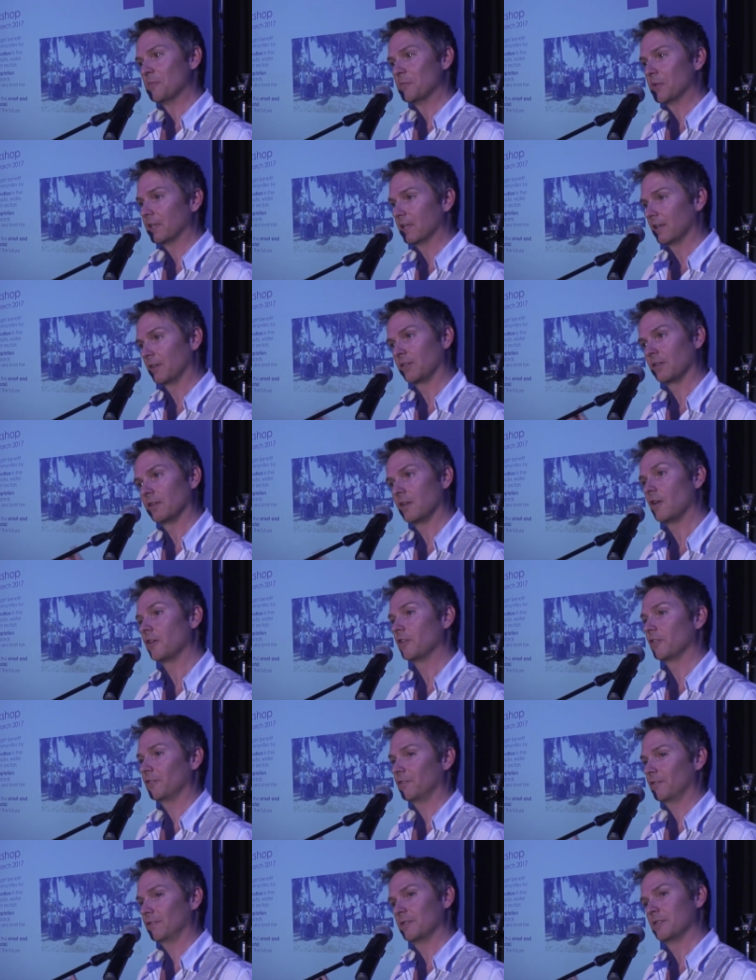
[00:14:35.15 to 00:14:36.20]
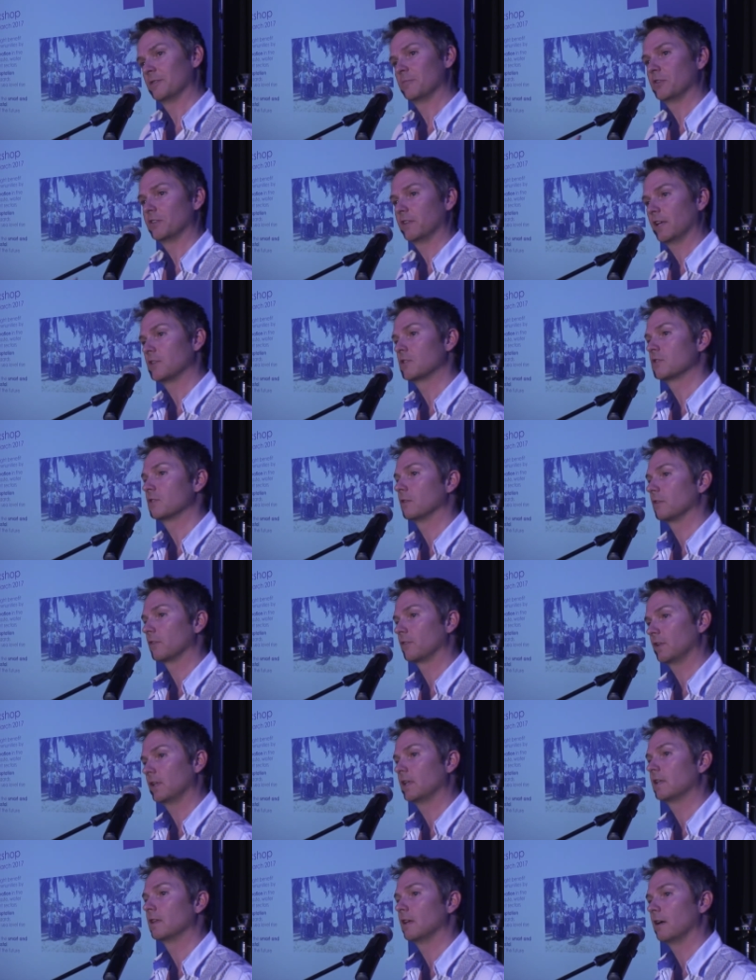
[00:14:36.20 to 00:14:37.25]
But there's a lot of potential
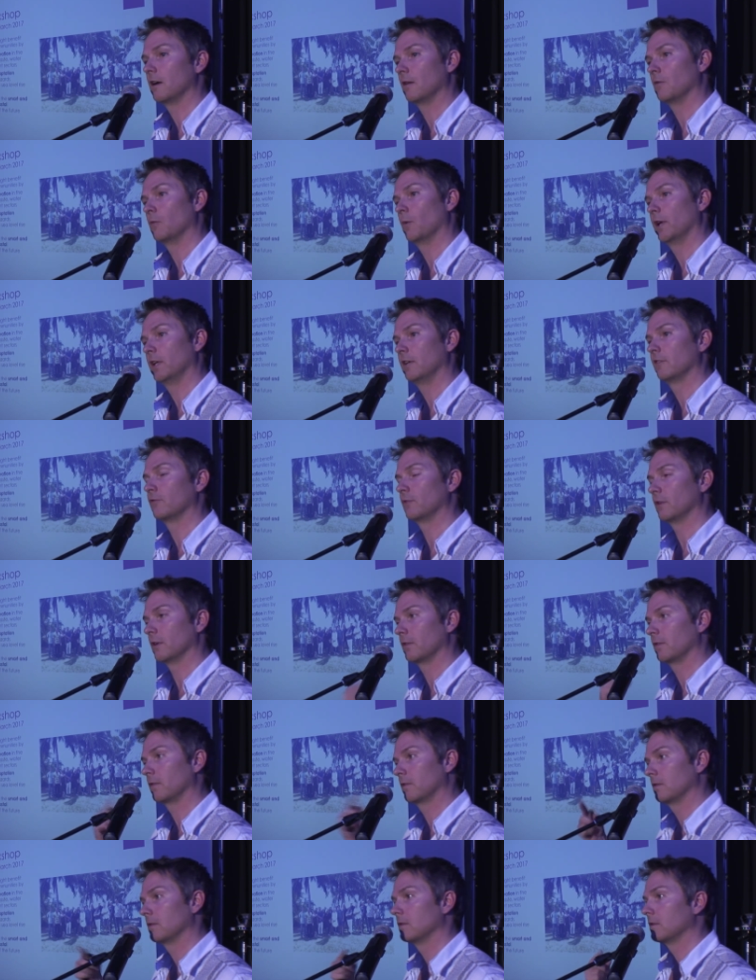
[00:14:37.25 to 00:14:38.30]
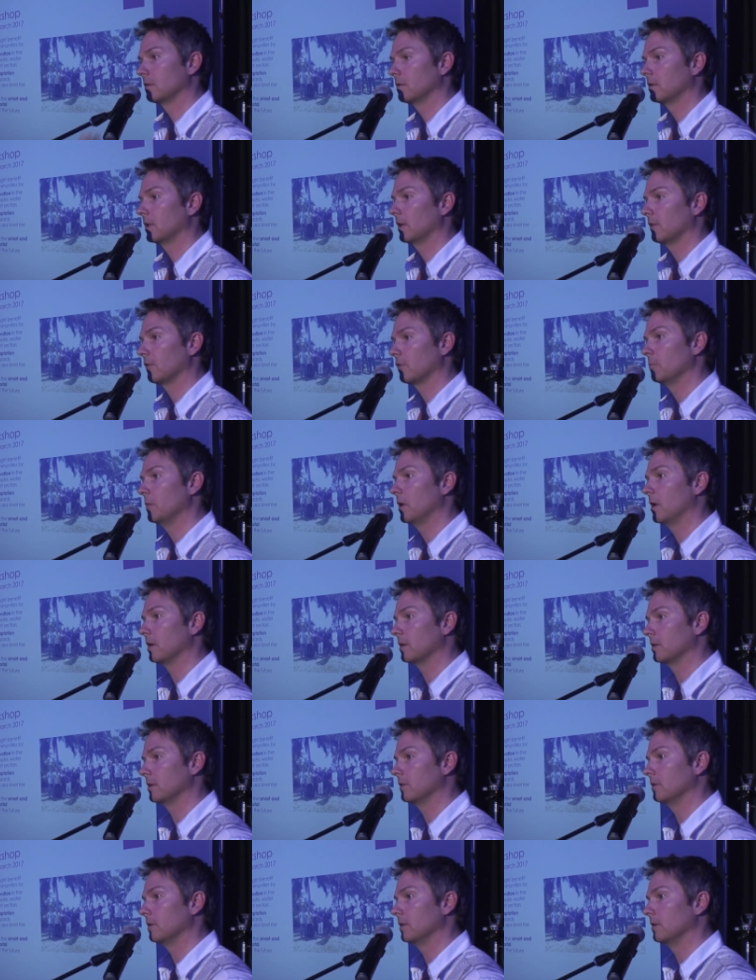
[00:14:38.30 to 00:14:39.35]
sitting there waiting for us to get
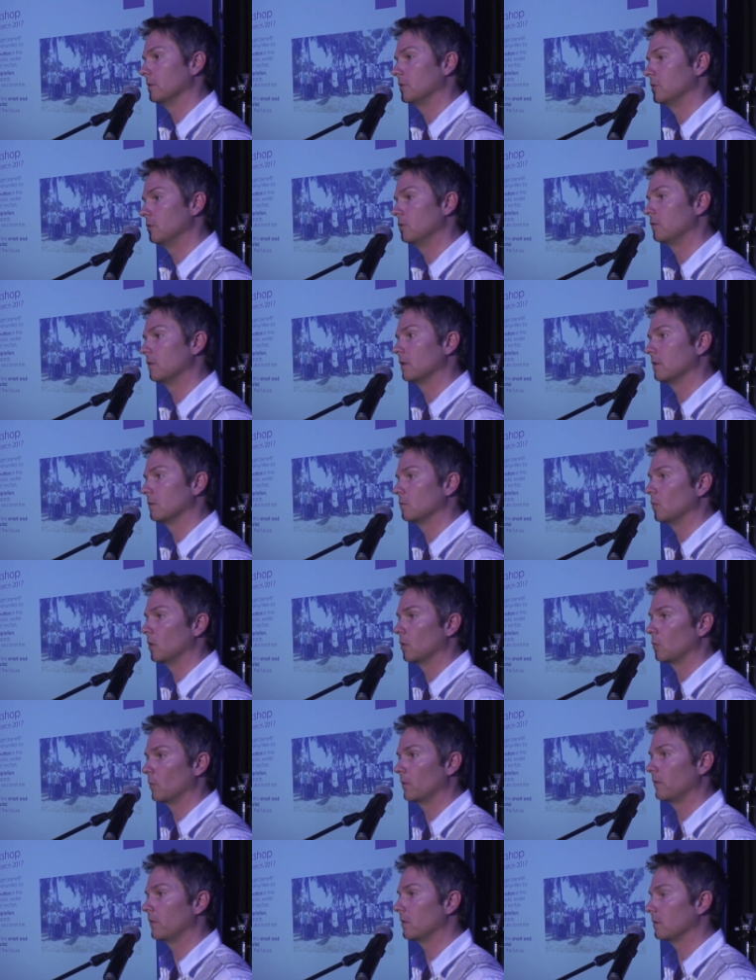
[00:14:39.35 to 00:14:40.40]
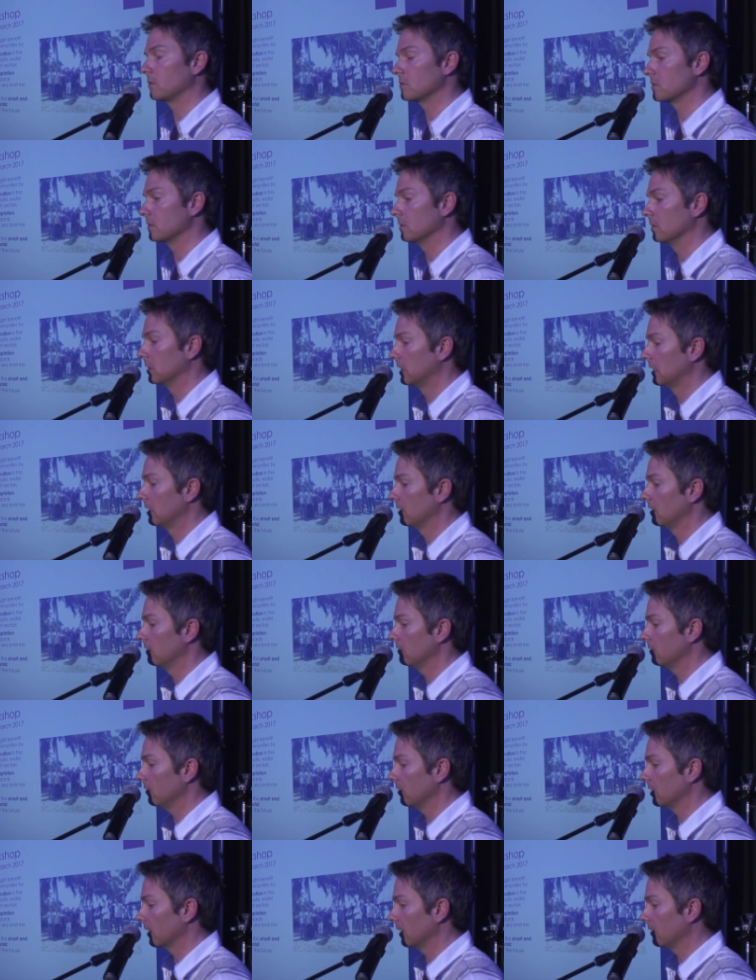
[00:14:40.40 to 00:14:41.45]
smart and, and use it and work with the ocean,
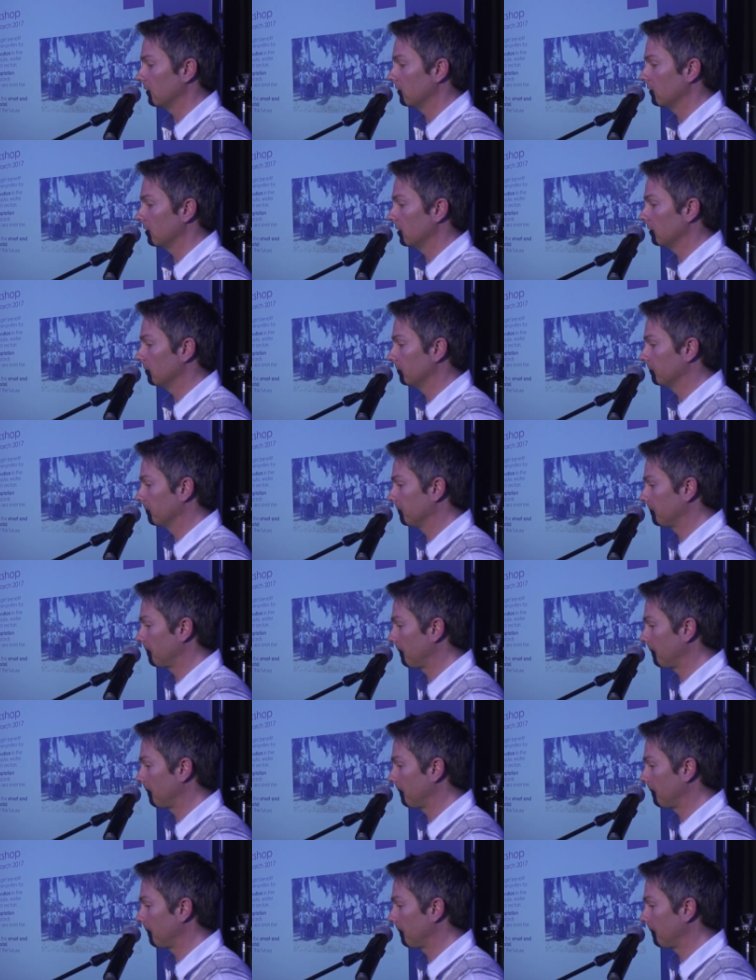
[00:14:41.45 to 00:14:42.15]
not against it.